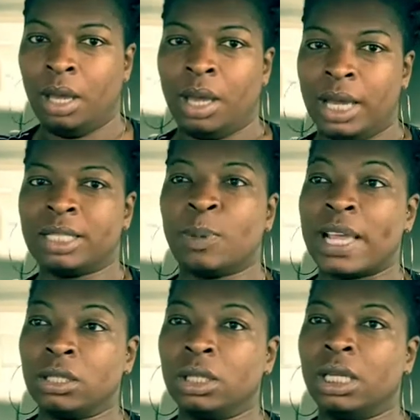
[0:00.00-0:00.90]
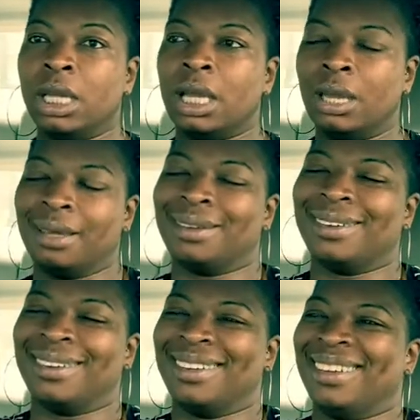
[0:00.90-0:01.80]
especially
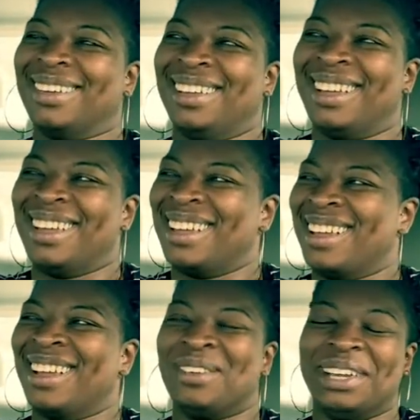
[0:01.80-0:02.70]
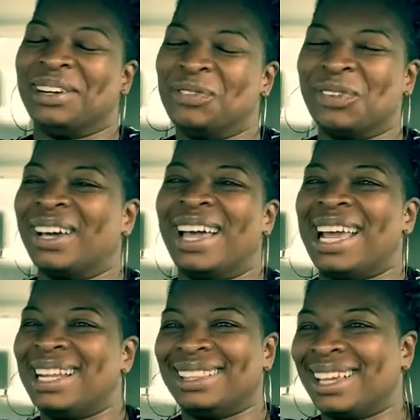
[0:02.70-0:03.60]
we don't feel
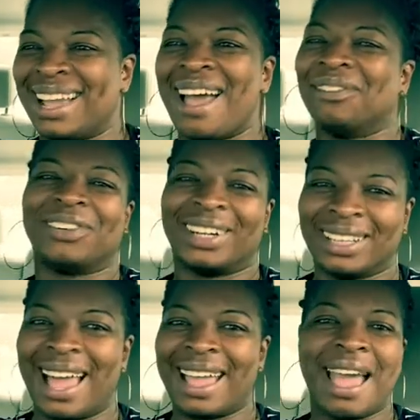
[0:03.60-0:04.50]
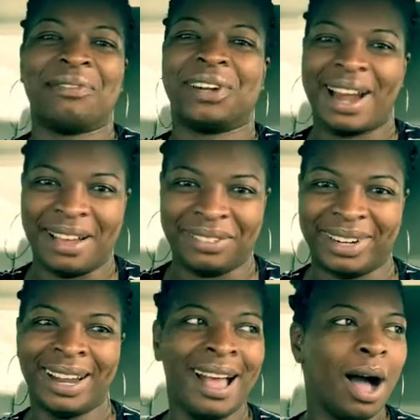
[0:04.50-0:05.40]
anything ever, like
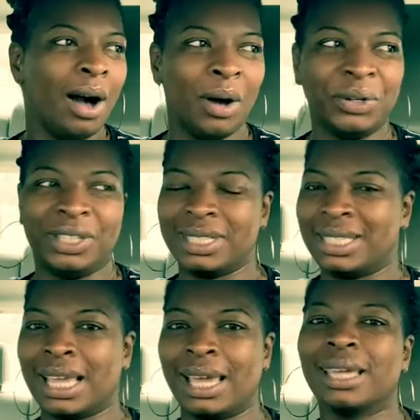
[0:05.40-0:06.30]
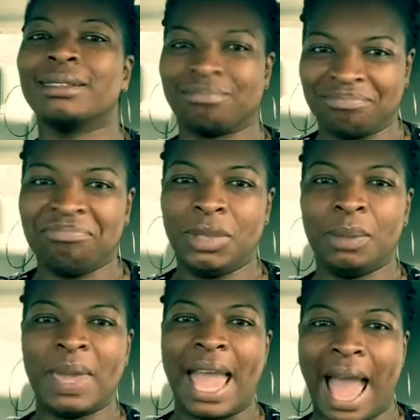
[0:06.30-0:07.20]
ever. Oh, you're sick,
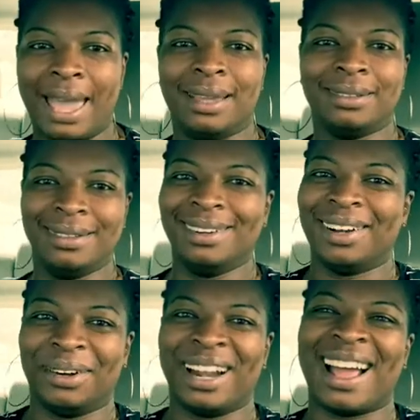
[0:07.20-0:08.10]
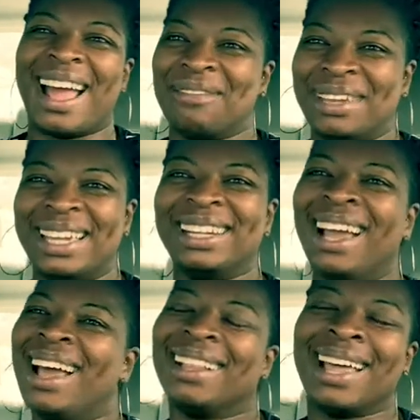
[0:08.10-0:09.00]
you be all right. You know what I mean?
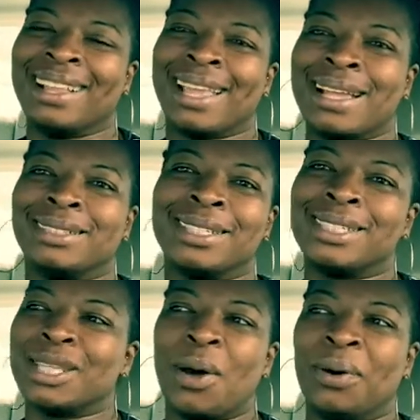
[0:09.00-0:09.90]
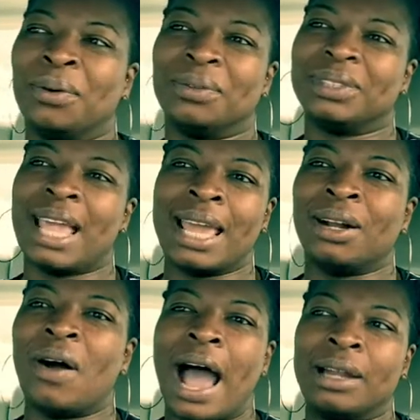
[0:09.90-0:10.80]
Like, I
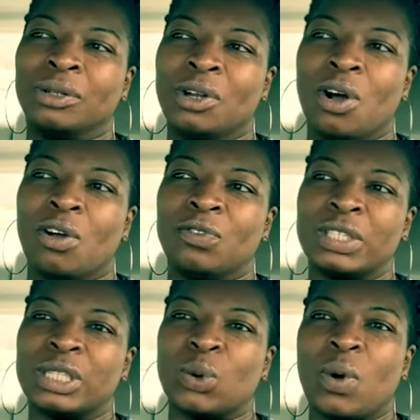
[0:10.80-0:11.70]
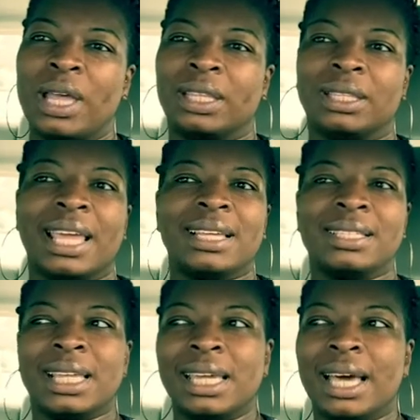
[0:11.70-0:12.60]
don't know if it's the way that they
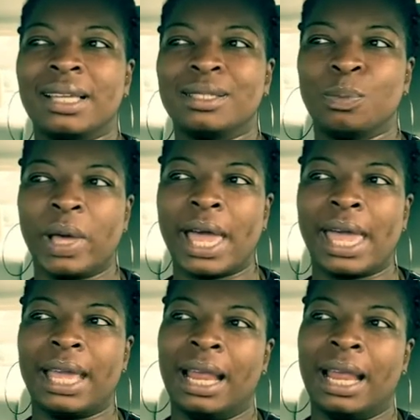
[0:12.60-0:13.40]
see us, but